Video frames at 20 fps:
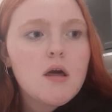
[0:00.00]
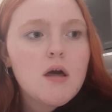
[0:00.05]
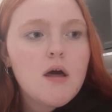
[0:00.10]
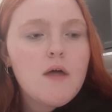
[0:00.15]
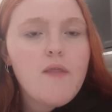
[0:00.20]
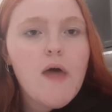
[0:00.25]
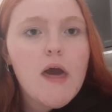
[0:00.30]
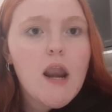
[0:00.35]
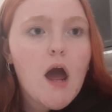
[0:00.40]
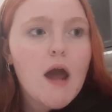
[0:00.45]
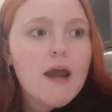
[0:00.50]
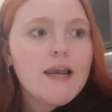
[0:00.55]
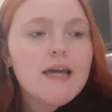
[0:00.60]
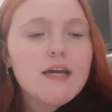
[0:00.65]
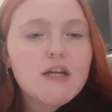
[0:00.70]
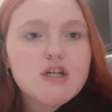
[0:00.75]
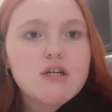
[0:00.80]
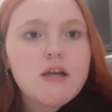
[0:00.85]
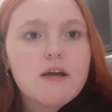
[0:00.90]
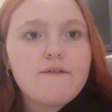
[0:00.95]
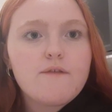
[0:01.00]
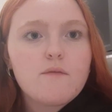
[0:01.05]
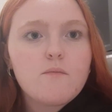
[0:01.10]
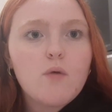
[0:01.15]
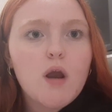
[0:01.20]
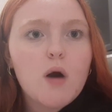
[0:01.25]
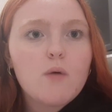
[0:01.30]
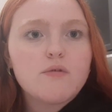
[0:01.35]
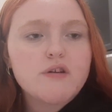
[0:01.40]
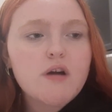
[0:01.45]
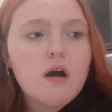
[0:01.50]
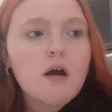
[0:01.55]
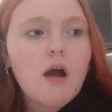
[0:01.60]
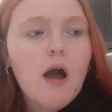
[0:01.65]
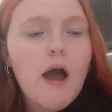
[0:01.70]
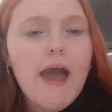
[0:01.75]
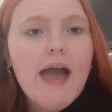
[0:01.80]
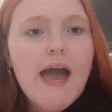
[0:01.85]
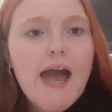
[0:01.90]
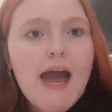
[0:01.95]
And then I literally, from when I was younger,
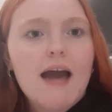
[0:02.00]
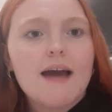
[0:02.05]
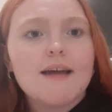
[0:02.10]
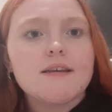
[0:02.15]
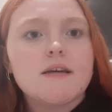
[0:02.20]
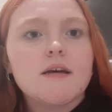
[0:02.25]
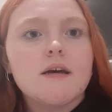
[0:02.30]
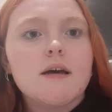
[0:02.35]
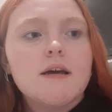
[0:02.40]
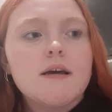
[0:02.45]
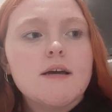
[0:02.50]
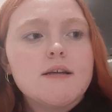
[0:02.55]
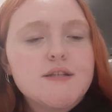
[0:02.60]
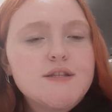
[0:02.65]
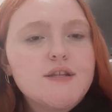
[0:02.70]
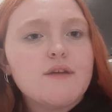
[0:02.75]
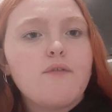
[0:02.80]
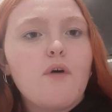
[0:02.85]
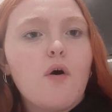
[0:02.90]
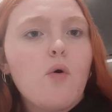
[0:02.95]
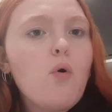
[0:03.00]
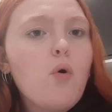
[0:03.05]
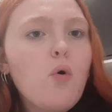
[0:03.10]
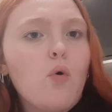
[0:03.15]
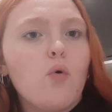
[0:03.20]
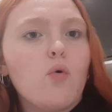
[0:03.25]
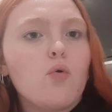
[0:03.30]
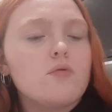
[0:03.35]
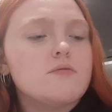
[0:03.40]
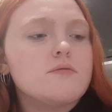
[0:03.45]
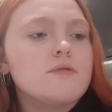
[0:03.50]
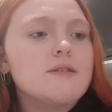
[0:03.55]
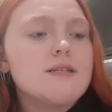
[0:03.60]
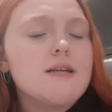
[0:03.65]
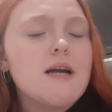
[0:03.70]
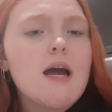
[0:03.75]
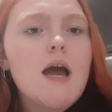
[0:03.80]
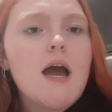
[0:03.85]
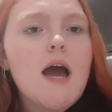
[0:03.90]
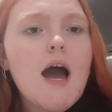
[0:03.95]
I had devil horns
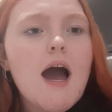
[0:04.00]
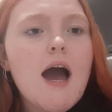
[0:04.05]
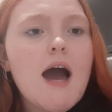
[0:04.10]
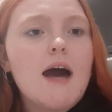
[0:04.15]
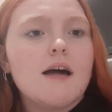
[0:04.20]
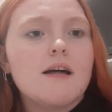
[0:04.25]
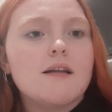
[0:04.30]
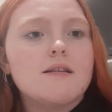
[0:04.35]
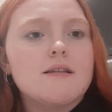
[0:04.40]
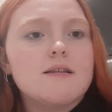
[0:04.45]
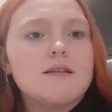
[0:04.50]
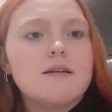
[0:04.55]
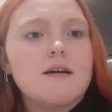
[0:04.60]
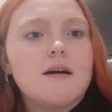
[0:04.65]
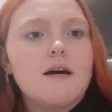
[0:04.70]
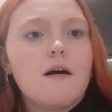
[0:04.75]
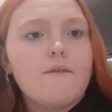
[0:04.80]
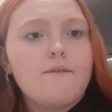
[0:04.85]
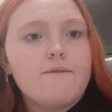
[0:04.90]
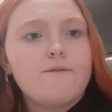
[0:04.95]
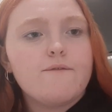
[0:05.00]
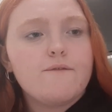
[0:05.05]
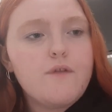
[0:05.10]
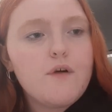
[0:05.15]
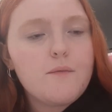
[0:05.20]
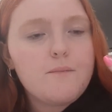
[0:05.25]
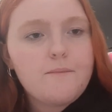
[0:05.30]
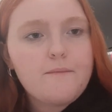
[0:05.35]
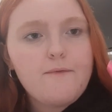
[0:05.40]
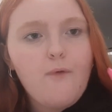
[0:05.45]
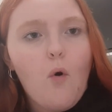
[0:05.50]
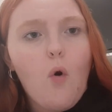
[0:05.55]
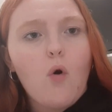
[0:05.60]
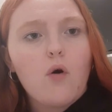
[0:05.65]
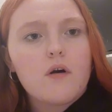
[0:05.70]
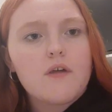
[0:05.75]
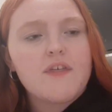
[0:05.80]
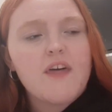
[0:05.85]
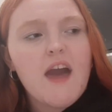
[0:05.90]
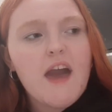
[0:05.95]
and the
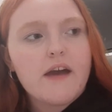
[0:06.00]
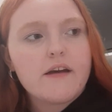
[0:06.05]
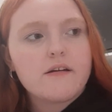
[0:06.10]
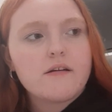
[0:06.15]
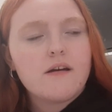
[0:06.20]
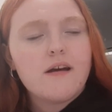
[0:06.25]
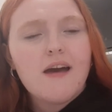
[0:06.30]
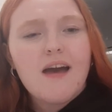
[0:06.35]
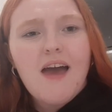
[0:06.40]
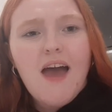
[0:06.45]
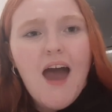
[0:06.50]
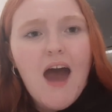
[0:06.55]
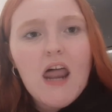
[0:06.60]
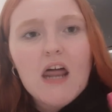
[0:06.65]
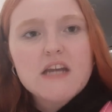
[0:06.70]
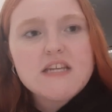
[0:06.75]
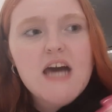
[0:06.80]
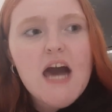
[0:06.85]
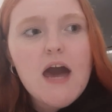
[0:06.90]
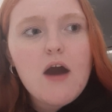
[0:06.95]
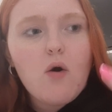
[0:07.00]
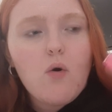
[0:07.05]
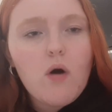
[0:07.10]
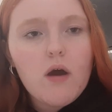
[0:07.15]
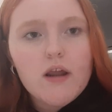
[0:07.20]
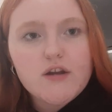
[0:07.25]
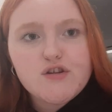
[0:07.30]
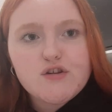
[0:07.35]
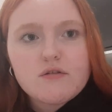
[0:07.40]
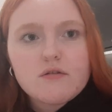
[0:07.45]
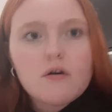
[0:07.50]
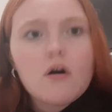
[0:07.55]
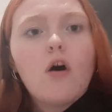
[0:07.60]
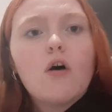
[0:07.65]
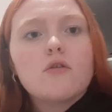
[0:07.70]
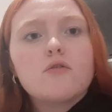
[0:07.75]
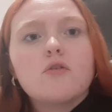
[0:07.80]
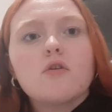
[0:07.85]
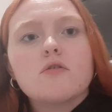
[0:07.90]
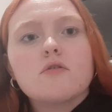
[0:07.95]
fork thing and a tail and I just
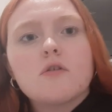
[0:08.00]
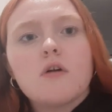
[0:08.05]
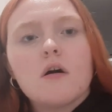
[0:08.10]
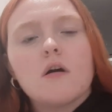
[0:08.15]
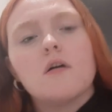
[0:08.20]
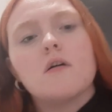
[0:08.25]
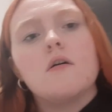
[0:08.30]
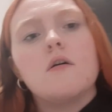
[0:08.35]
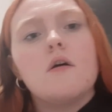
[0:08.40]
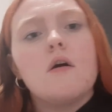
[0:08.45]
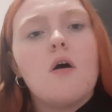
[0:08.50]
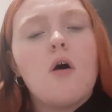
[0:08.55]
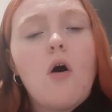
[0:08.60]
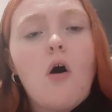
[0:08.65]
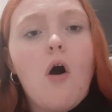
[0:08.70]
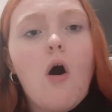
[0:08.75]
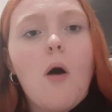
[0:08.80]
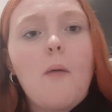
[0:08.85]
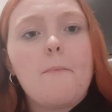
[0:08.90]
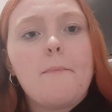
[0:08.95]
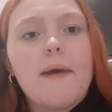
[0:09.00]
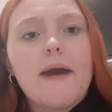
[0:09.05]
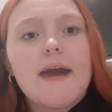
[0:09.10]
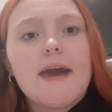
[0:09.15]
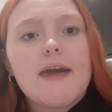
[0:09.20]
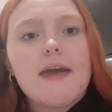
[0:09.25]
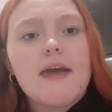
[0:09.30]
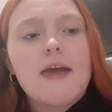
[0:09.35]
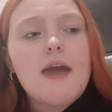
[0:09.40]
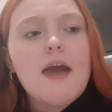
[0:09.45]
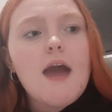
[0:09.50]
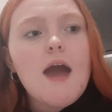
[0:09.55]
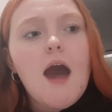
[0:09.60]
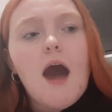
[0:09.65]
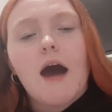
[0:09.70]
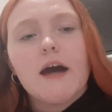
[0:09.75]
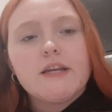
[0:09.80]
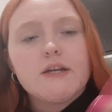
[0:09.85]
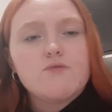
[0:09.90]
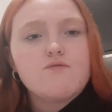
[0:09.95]
on me
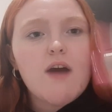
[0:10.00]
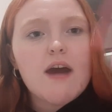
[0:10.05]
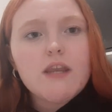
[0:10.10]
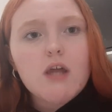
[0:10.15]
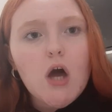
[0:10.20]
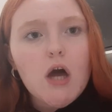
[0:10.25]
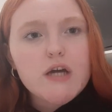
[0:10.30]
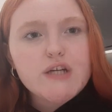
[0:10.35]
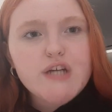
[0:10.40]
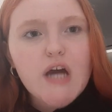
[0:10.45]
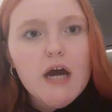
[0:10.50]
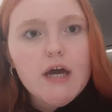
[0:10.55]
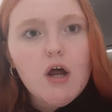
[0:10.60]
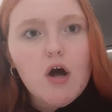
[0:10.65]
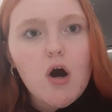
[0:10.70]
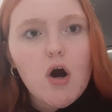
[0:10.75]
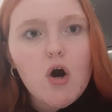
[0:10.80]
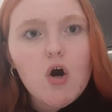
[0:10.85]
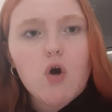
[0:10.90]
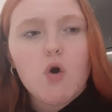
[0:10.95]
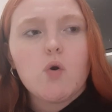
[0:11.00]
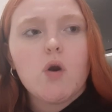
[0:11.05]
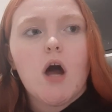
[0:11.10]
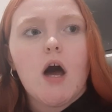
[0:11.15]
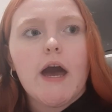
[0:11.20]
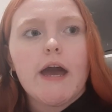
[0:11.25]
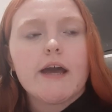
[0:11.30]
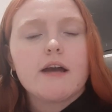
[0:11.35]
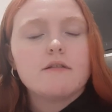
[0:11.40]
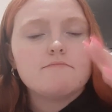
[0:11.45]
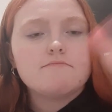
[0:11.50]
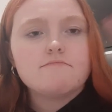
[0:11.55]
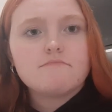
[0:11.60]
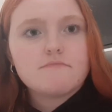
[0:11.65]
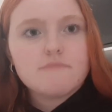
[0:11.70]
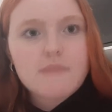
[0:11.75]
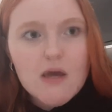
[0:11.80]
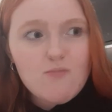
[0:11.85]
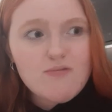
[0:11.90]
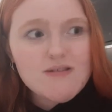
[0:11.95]
I did red eyeshadow like
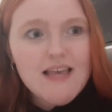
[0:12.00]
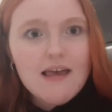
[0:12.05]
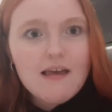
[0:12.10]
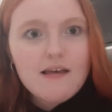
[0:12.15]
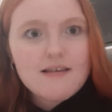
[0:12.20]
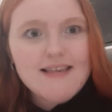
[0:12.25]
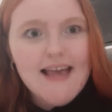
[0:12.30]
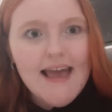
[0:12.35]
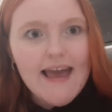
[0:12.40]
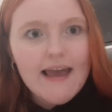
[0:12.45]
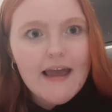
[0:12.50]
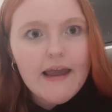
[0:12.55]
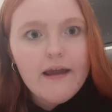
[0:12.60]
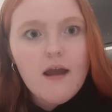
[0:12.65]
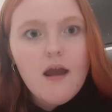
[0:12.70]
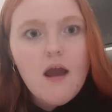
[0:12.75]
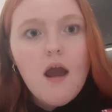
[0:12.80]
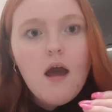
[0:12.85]
it was easy